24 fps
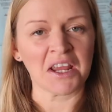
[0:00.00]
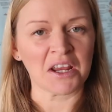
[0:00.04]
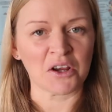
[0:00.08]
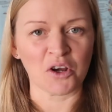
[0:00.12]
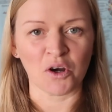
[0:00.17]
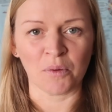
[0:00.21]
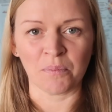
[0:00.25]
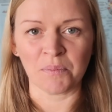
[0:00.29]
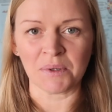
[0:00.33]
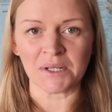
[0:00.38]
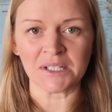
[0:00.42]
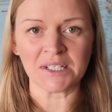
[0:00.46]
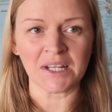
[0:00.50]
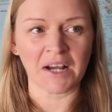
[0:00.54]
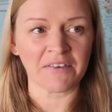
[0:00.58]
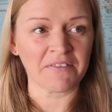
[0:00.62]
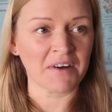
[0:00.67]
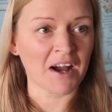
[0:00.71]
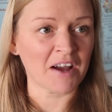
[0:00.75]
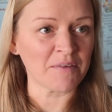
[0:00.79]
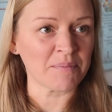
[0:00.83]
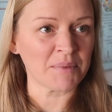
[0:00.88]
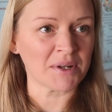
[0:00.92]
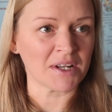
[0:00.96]
it could be
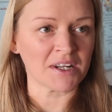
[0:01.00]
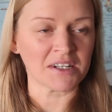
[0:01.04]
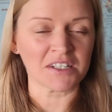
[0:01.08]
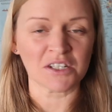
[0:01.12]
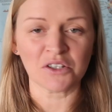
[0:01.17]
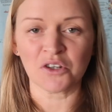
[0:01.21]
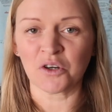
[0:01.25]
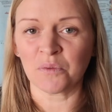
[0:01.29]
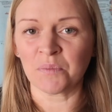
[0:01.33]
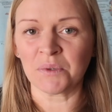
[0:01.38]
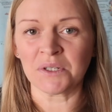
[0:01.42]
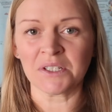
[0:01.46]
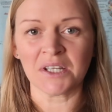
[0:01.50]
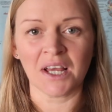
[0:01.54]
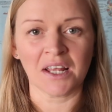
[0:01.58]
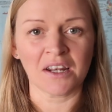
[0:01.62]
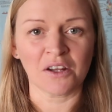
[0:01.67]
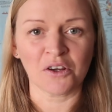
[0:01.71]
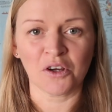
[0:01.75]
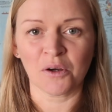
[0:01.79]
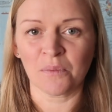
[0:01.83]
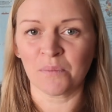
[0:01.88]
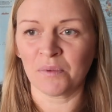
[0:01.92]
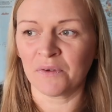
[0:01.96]
5 minutes, it could be 10,
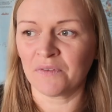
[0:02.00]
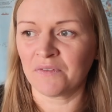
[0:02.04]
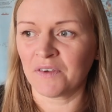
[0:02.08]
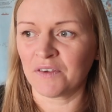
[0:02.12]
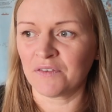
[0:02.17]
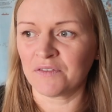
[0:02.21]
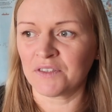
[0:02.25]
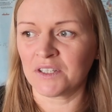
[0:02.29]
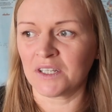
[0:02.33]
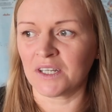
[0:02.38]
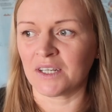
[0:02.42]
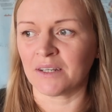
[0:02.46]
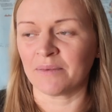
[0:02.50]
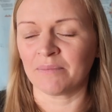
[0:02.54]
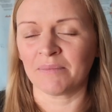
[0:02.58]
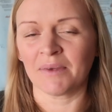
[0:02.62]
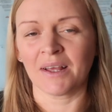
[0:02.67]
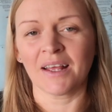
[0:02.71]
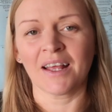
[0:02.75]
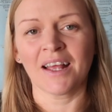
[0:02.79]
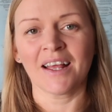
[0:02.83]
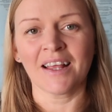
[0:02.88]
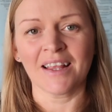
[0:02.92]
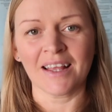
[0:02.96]
it could be 15.
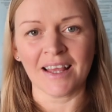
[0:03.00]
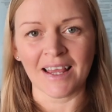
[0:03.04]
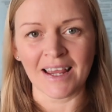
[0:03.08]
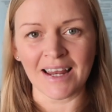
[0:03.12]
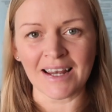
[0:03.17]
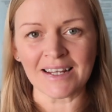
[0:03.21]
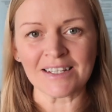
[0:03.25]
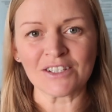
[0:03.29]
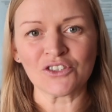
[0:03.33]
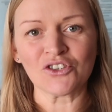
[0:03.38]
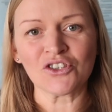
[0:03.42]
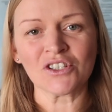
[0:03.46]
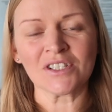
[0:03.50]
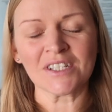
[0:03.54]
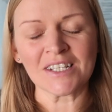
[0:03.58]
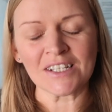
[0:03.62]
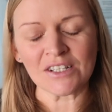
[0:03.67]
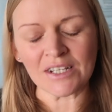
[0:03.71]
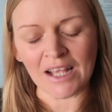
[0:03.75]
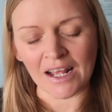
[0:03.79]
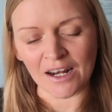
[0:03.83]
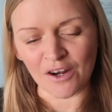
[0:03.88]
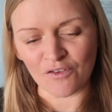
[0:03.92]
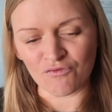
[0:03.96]
It's just
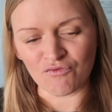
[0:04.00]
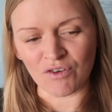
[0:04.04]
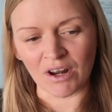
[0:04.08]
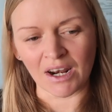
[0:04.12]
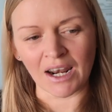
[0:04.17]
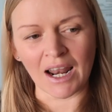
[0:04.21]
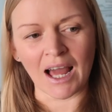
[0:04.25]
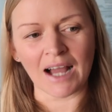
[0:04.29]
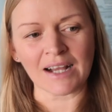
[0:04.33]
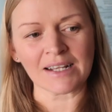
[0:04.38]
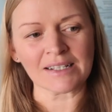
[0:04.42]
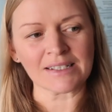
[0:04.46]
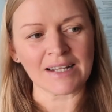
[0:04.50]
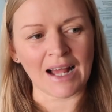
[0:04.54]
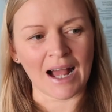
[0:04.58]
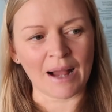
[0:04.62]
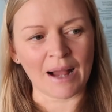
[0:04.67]
this kind of relaxed